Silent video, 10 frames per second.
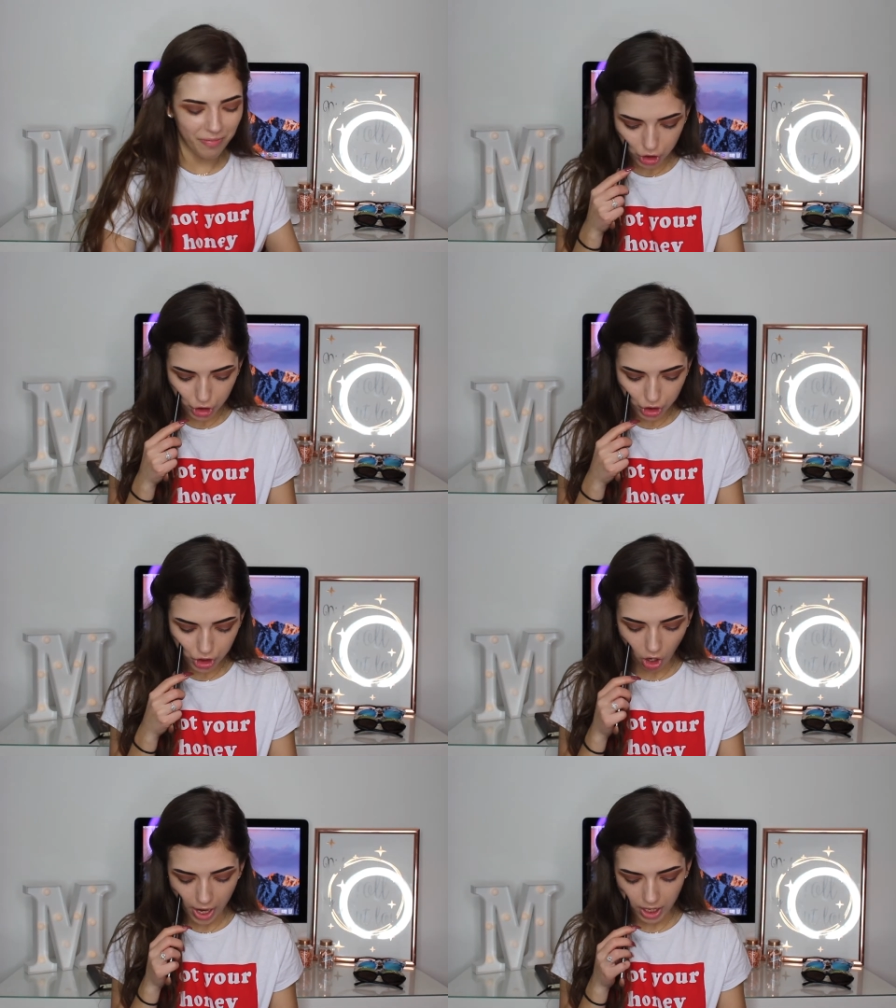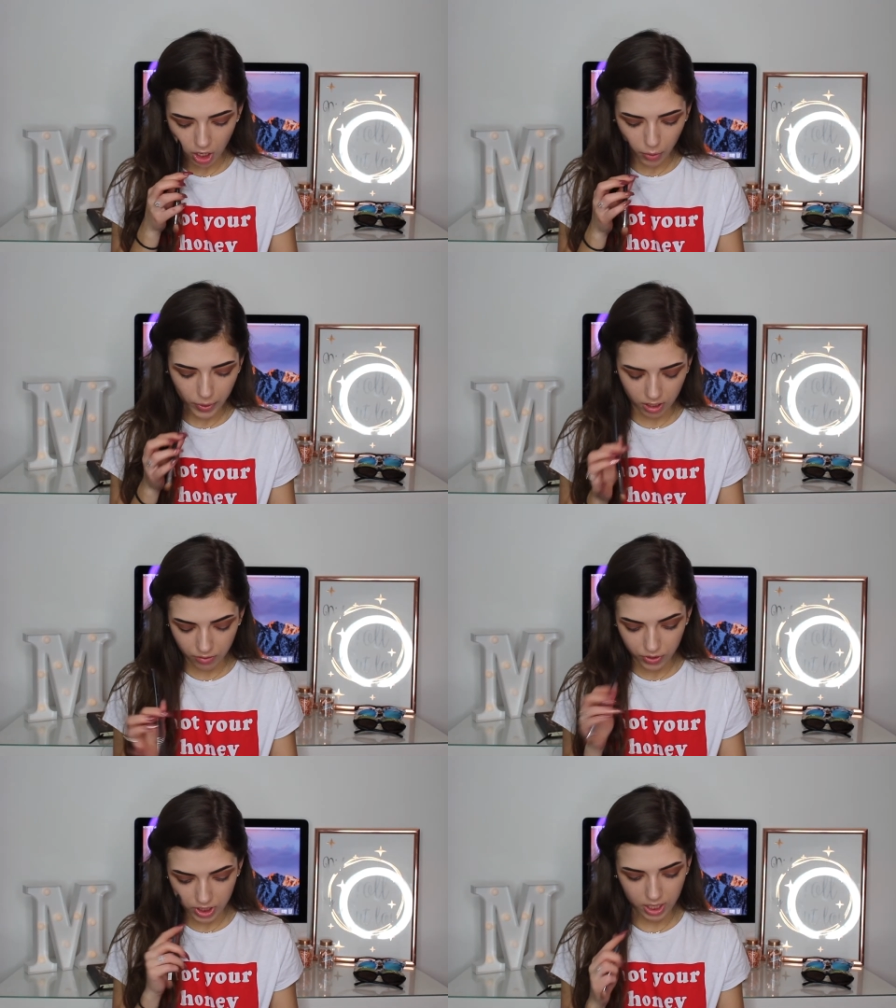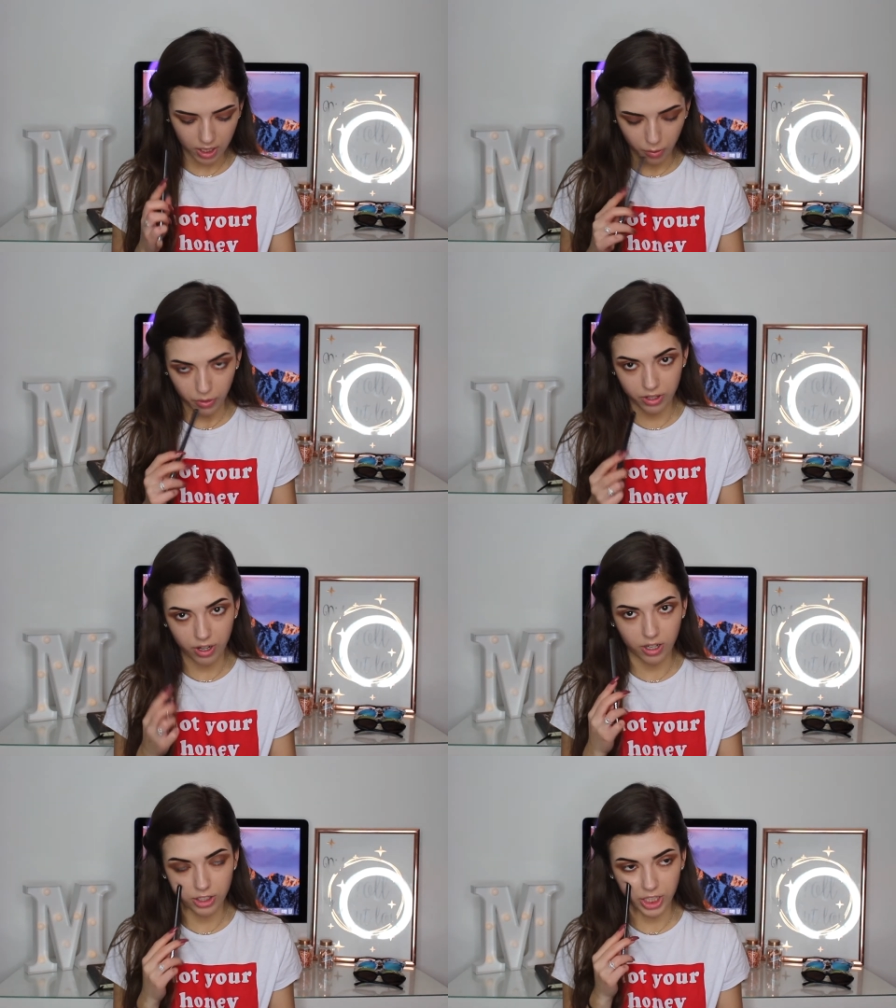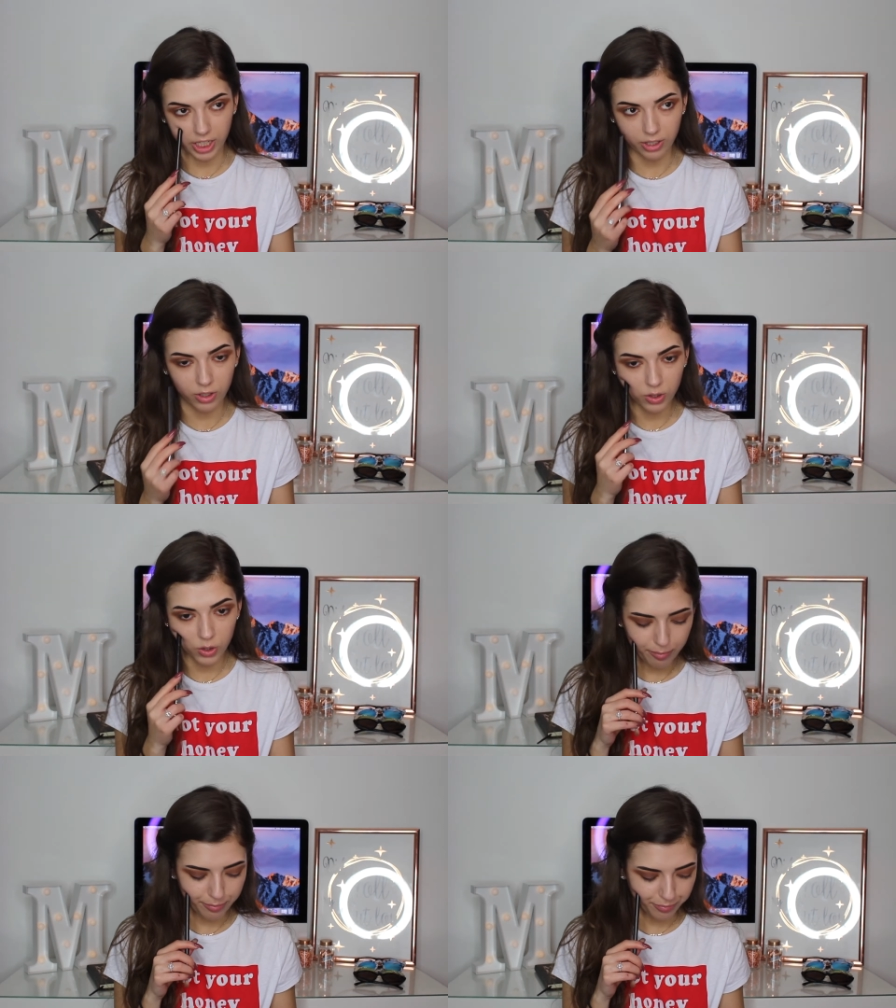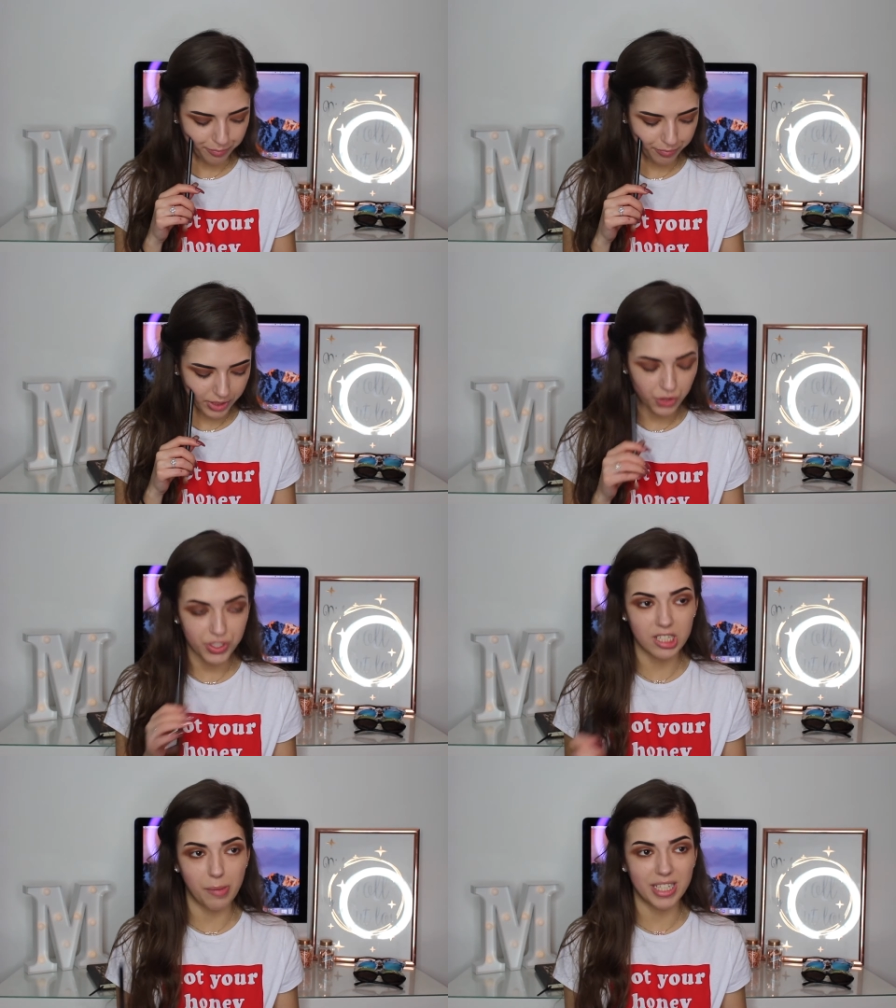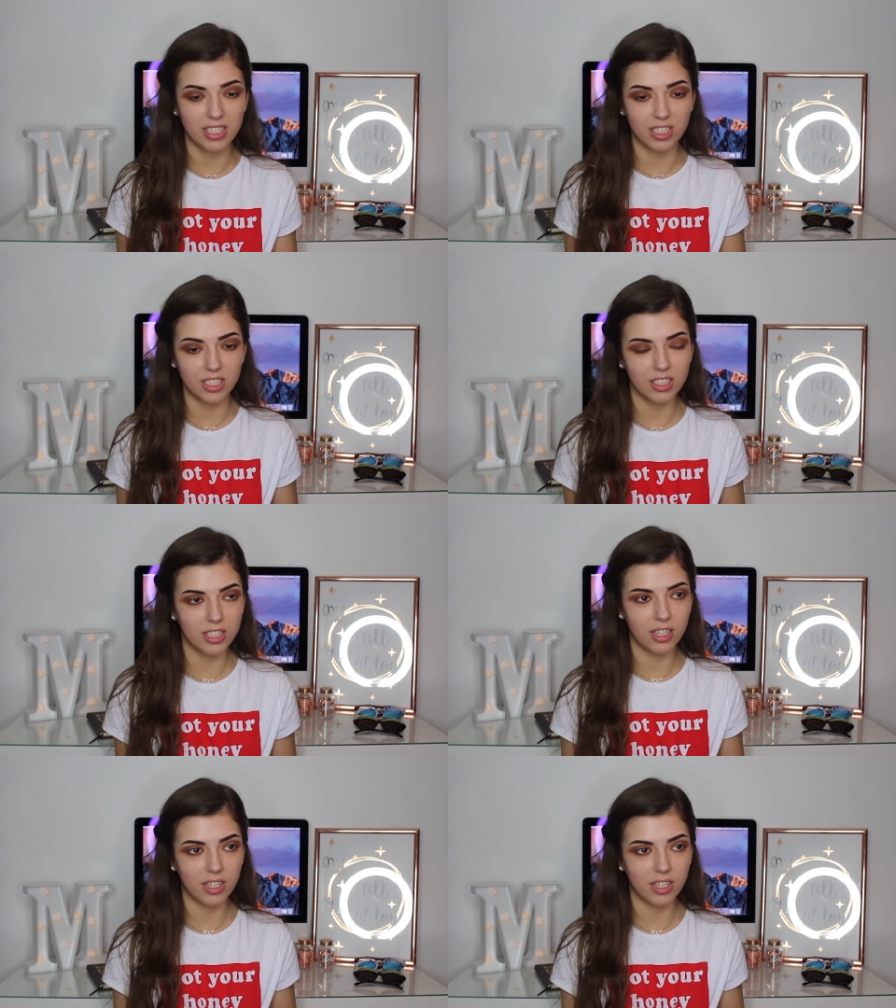Should I go in for the kill with a dark shade? Hmm, it's risky business.